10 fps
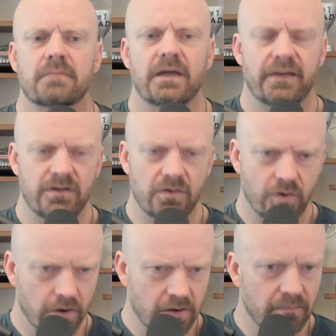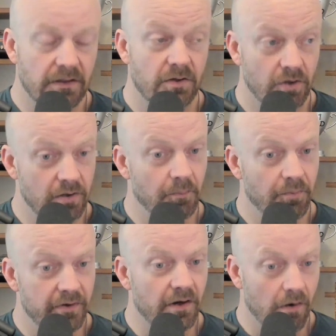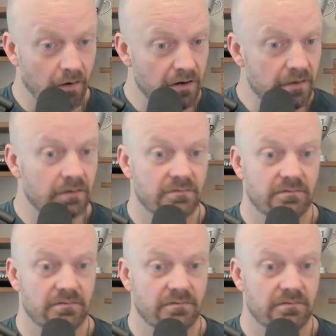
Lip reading: and then you cook them, and you cook them pretty hard,